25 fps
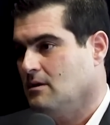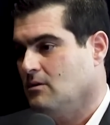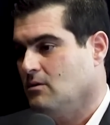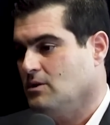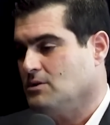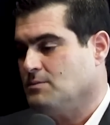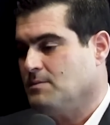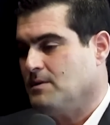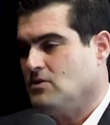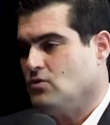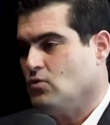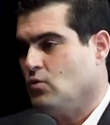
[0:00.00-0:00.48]

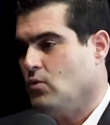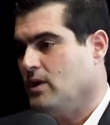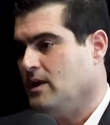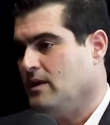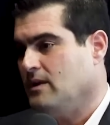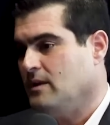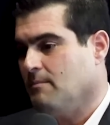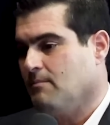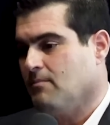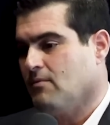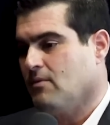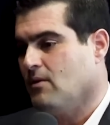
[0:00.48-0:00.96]
What's
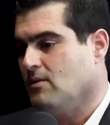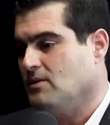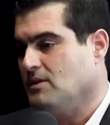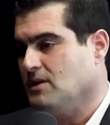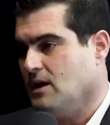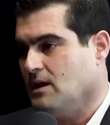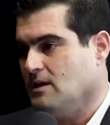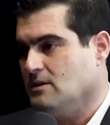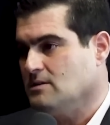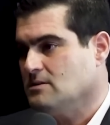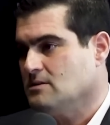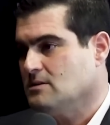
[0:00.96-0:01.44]
between the
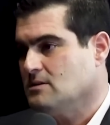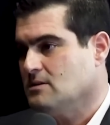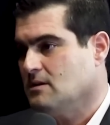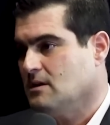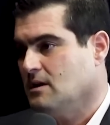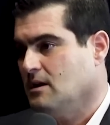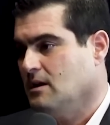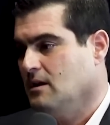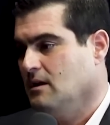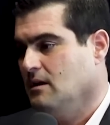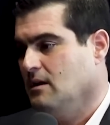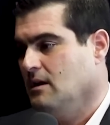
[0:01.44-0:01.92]
protons
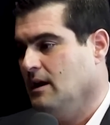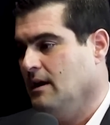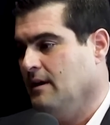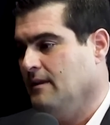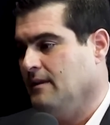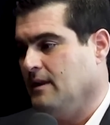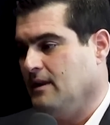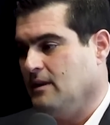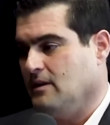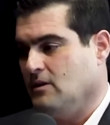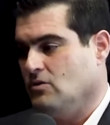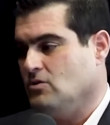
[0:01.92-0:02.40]

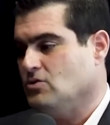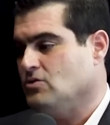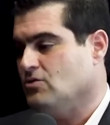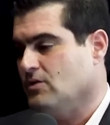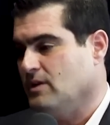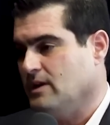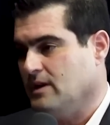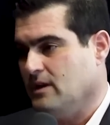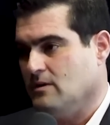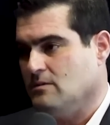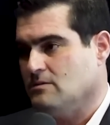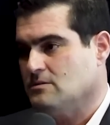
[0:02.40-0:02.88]
and the
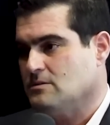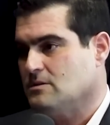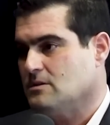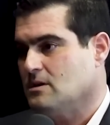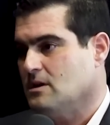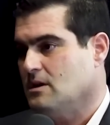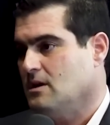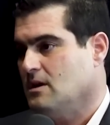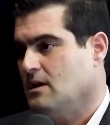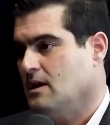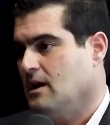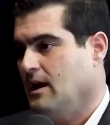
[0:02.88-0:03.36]
neutrinos
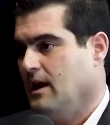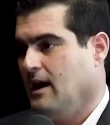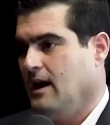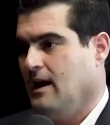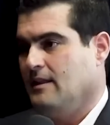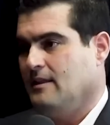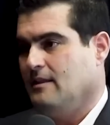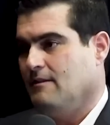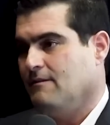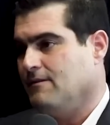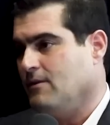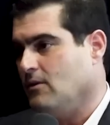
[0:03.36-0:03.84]

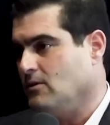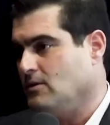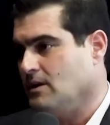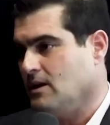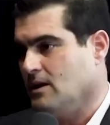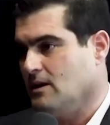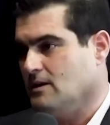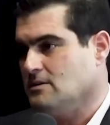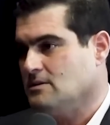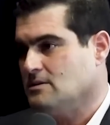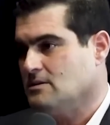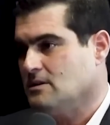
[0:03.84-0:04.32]
and the
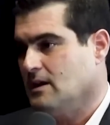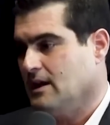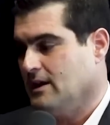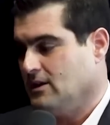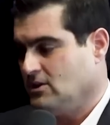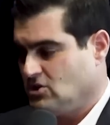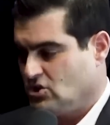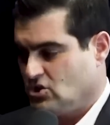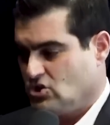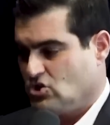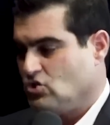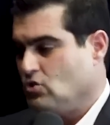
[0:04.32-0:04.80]
photons?
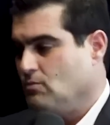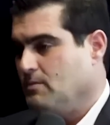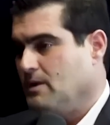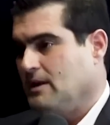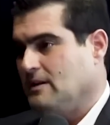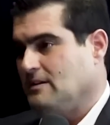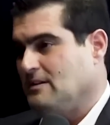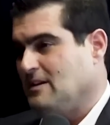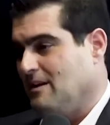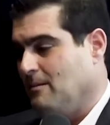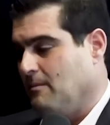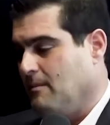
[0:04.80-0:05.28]
Like, just zoom
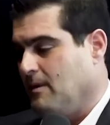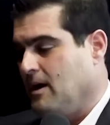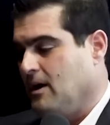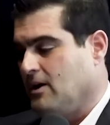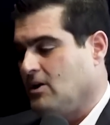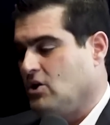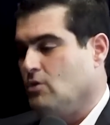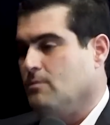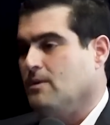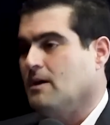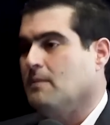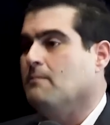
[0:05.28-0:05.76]
into a
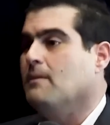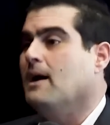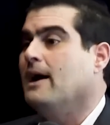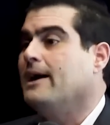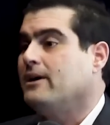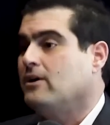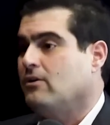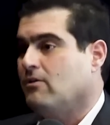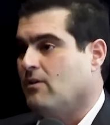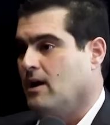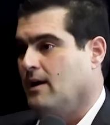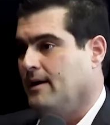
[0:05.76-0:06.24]
cubic
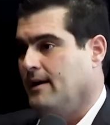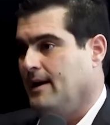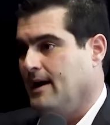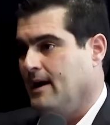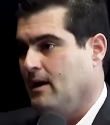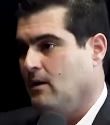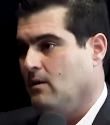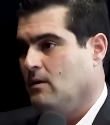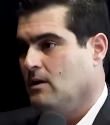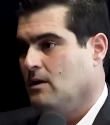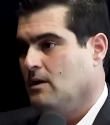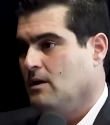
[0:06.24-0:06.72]
micron
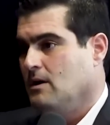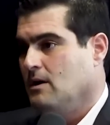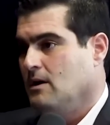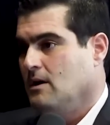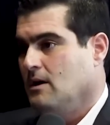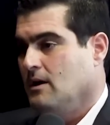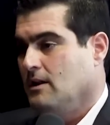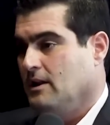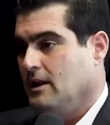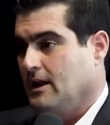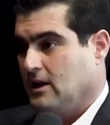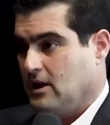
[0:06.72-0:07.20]
now.
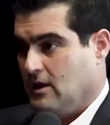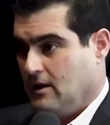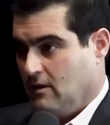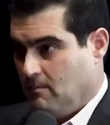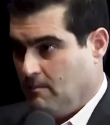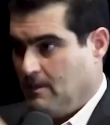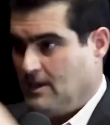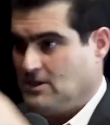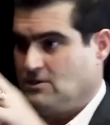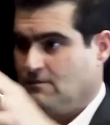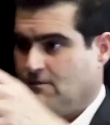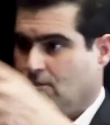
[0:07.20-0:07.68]
Like,
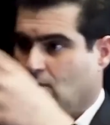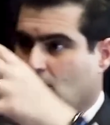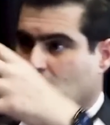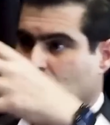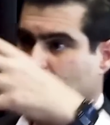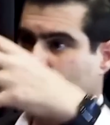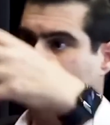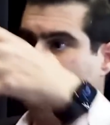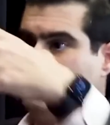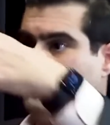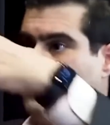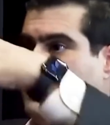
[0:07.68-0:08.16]
imagine four
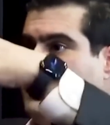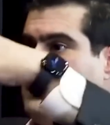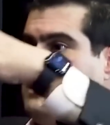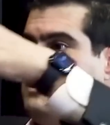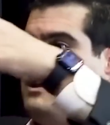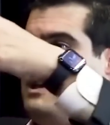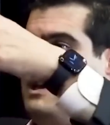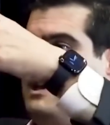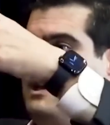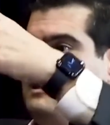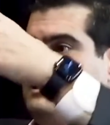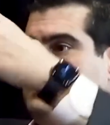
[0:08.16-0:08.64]
hundred twenty
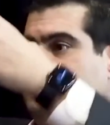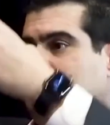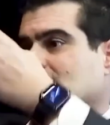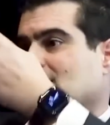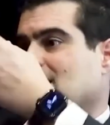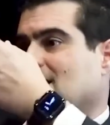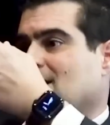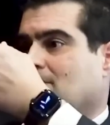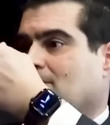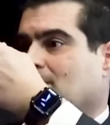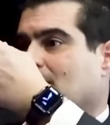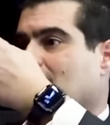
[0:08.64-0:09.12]
things
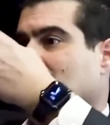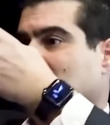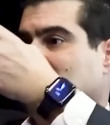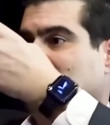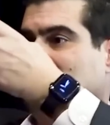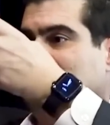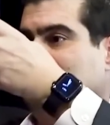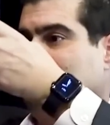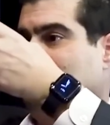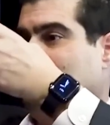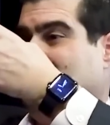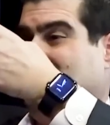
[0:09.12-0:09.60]
inside a box
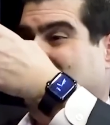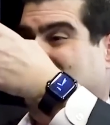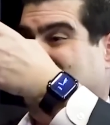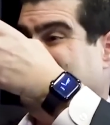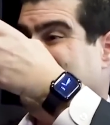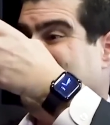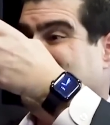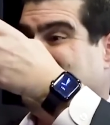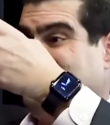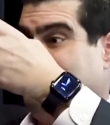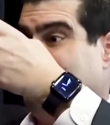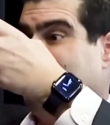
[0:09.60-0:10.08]
this big.
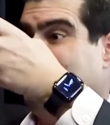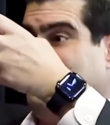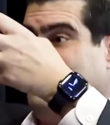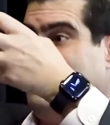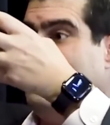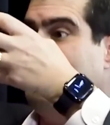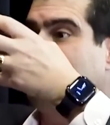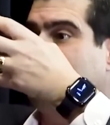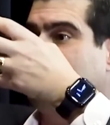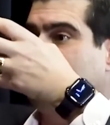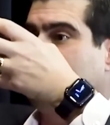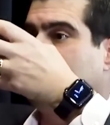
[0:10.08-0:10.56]
It's actually
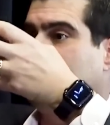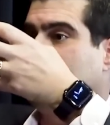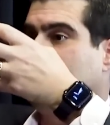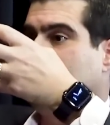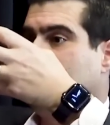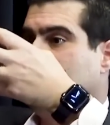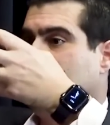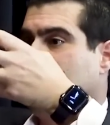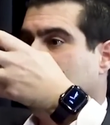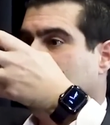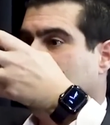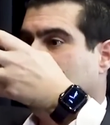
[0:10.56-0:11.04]
pretty empty.
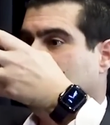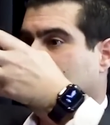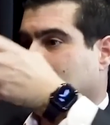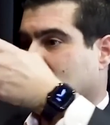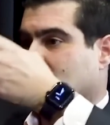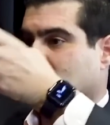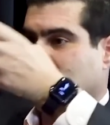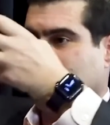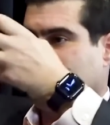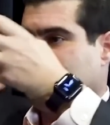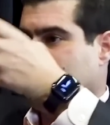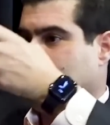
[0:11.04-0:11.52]
Mm-hmm.
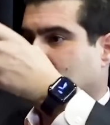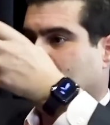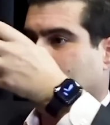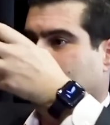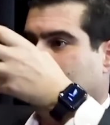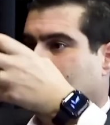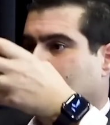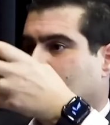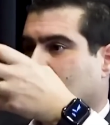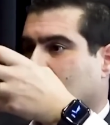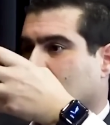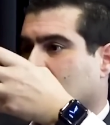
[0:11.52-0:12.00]
Like, they're just zipping
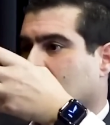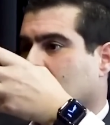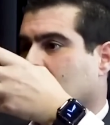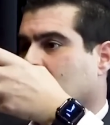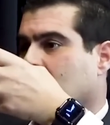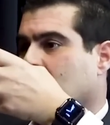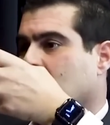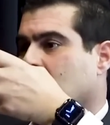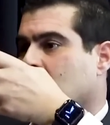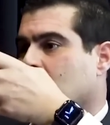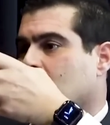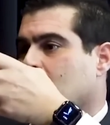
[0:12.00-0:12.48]
around in there,
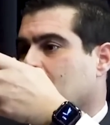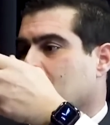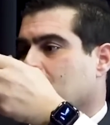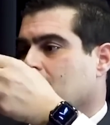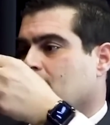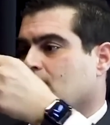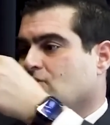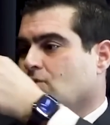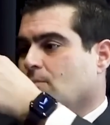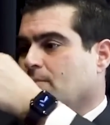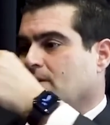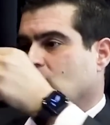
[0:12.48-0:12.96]
right?
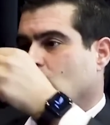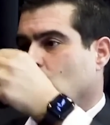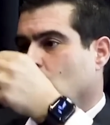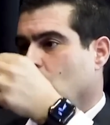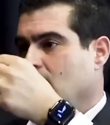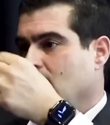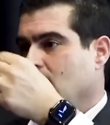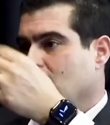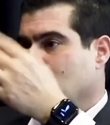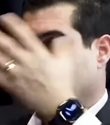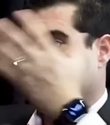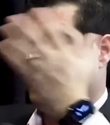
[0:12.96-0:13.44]
So
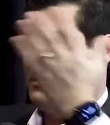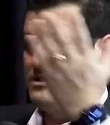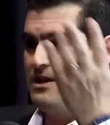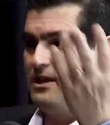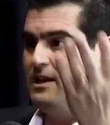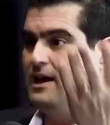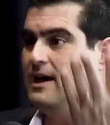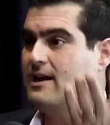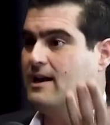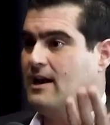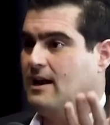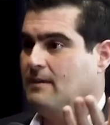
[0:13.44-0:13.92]
between them, there's a
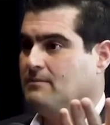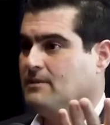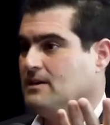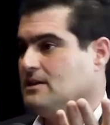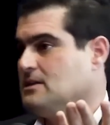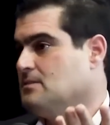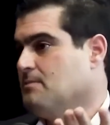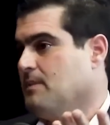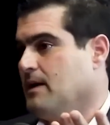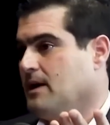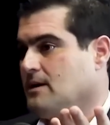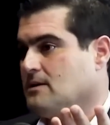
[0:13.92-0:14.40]
lot of empty
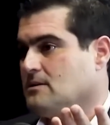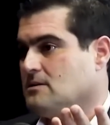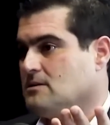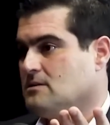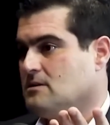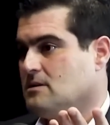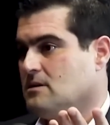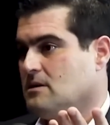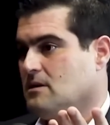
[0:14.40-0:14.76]
space.